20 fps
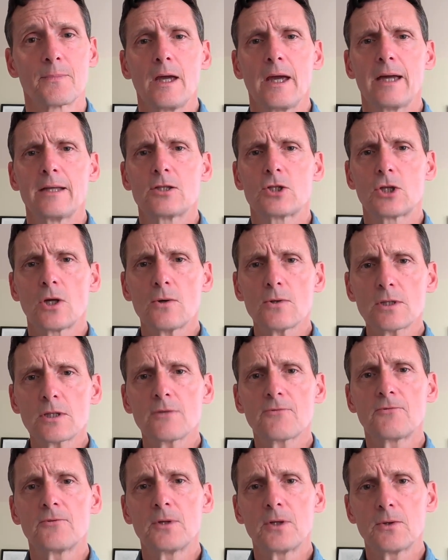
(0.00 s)
And
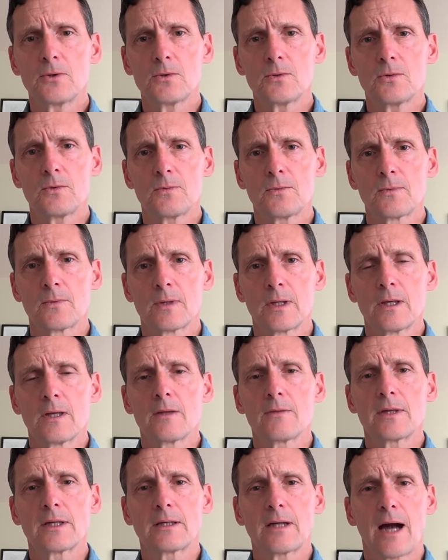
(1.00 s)
Joseph knew
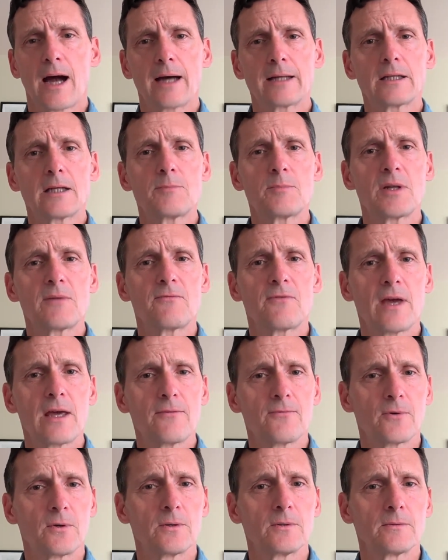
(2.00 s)
that God had been
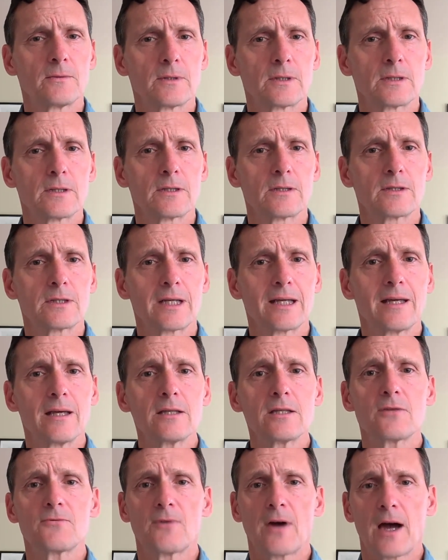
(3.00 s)
faithful to
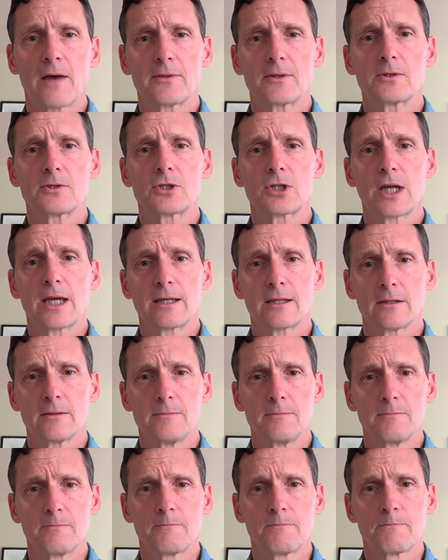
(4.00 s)
his father
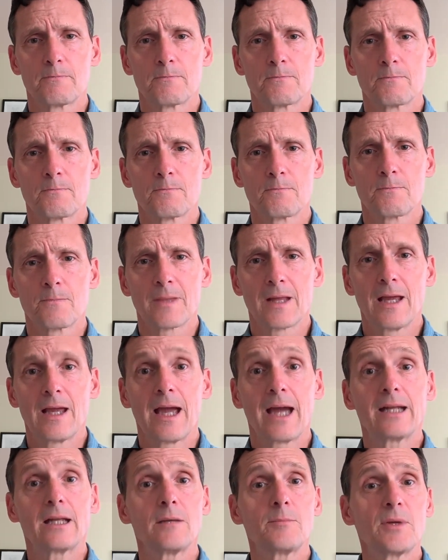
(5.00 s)
Jacob,
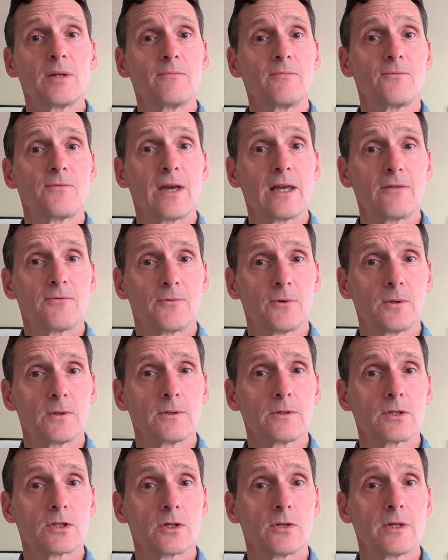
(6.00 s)
and had been
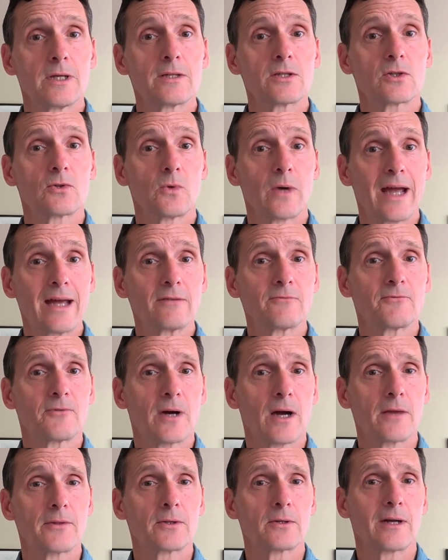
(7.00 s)
faithful to his
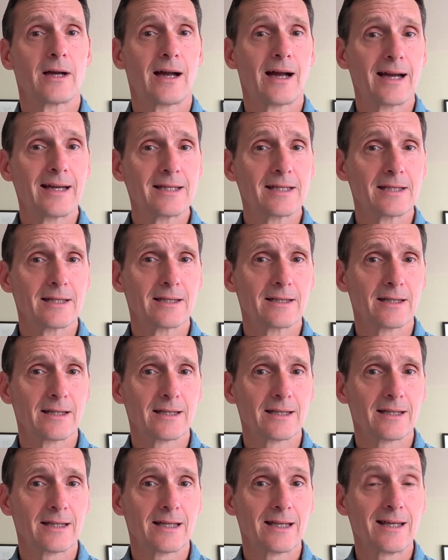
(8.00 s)
grandfather Isaac,
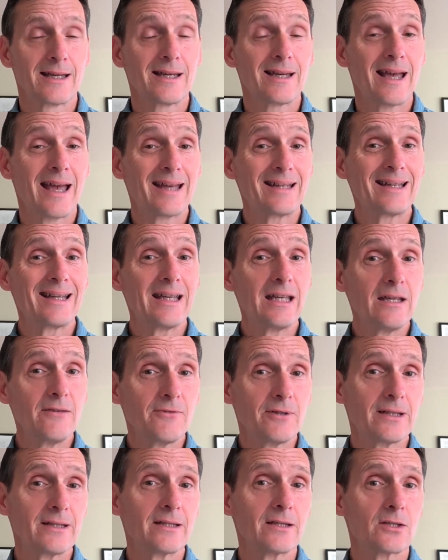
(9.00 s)
and
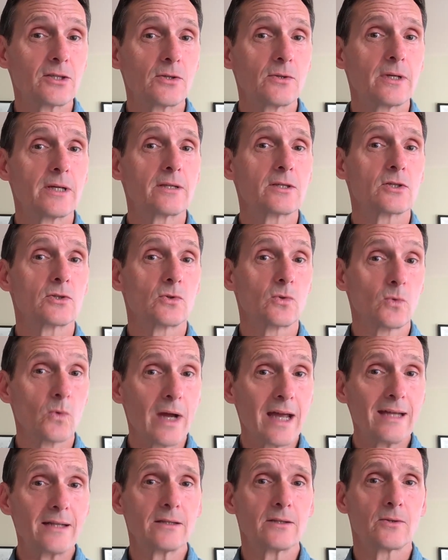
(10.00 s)
even to his
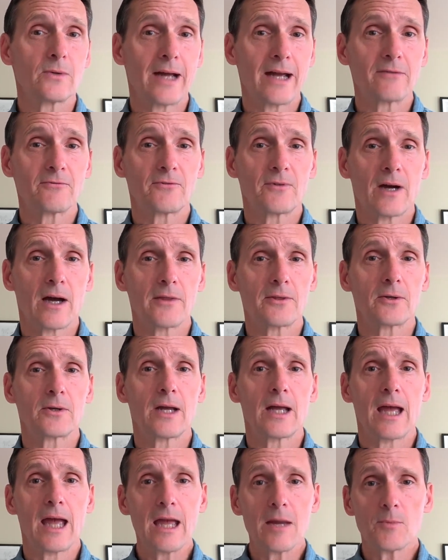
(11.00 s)

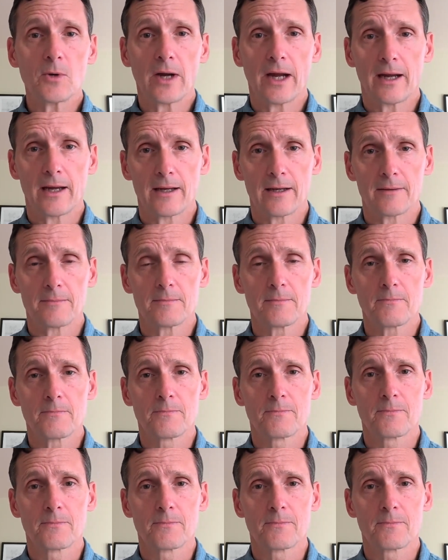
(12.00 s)
great-grandfather Abraham.